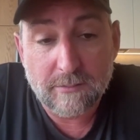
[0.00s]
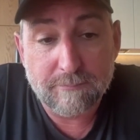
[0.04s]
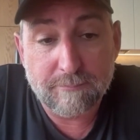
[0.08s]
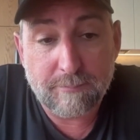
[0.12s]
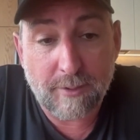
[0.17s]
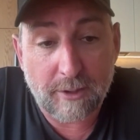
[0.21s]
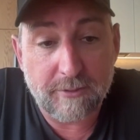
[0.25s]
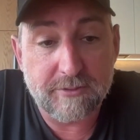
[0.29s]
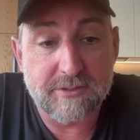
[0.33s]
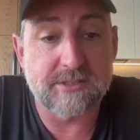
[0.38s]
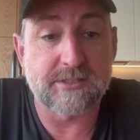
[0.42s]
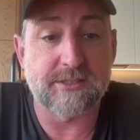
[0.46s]

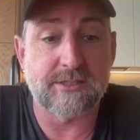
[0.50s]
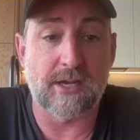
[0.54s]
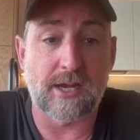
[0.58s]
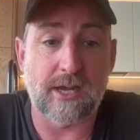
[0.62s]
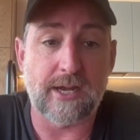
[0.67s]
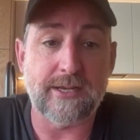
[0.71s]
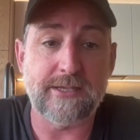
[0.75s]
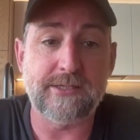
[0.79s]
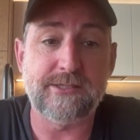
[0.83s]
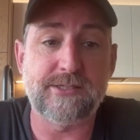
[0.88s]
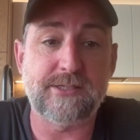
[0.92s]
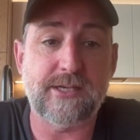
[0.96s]
both
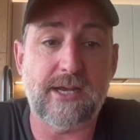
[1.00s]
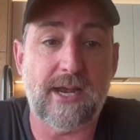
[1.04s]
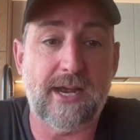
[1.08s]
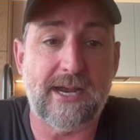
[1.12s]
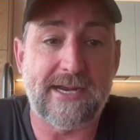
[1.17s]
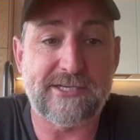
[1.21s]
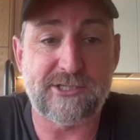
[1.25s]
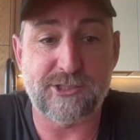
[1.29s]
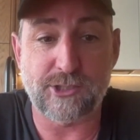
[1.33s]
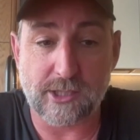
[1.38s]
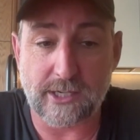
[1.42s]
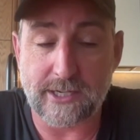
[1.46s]
sides
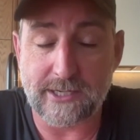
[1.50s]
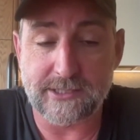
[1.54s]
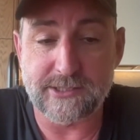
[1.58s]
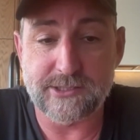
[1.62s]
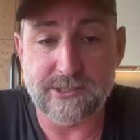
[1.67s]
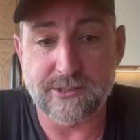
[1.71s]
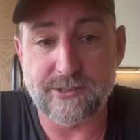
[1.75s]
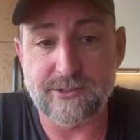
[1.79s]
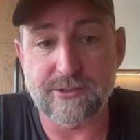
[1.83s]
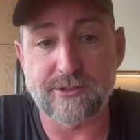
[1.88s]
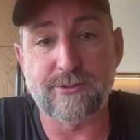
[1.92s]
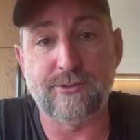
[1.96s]
are trying
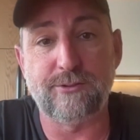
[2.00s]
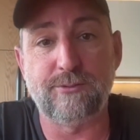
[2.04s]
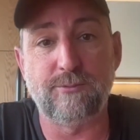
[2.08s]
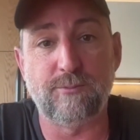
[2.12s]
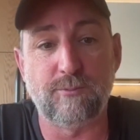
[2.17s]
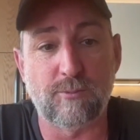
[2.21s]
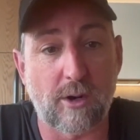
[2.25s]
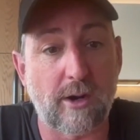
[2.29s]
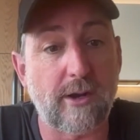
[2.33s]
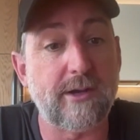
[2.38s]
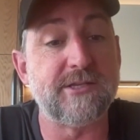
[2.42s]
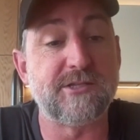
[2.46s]
to do
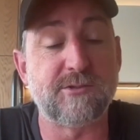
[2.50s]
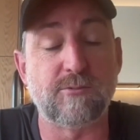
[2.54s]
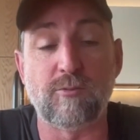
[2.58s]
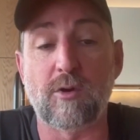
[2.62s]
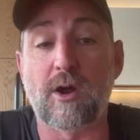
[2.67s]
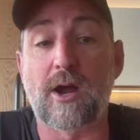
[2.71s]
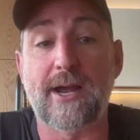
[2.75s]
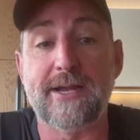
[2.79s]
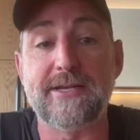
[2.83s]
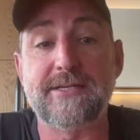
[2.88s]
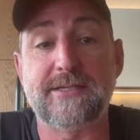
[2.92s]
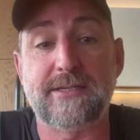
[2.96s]
what is
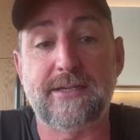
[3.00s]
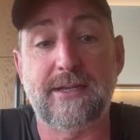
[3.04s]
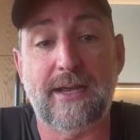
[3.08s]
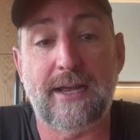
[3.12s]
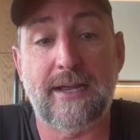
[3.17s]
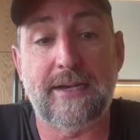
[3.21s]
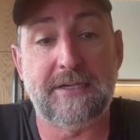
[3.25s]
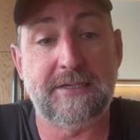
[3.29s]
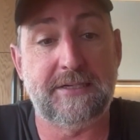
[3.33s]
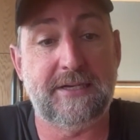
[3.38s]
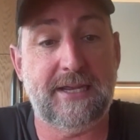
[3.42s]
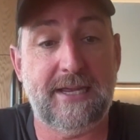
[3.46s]
right
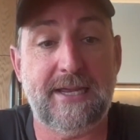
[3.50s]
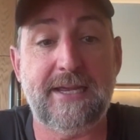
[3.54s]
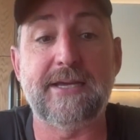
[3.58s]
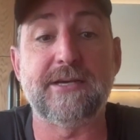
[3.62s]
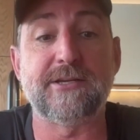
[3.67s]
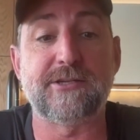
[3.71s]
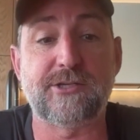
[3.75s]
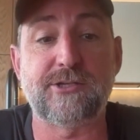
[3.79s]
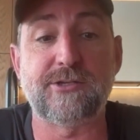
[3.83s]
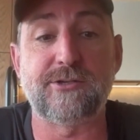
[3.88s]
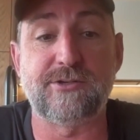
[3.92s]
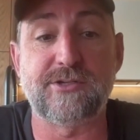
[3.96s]
and adhere
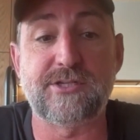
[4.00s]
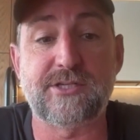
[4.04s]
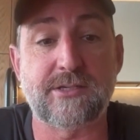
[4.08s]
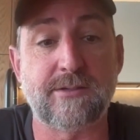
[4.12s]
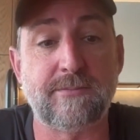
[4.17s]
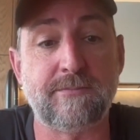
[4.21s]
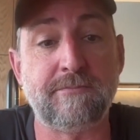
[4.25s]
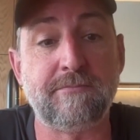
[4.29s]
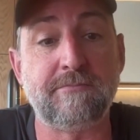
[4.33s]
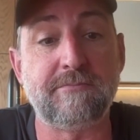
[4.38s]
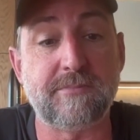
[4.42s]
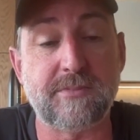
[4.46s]
to
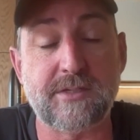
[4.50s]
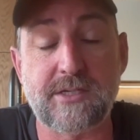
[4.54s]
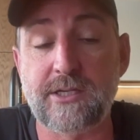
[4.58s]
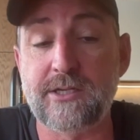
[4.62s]
some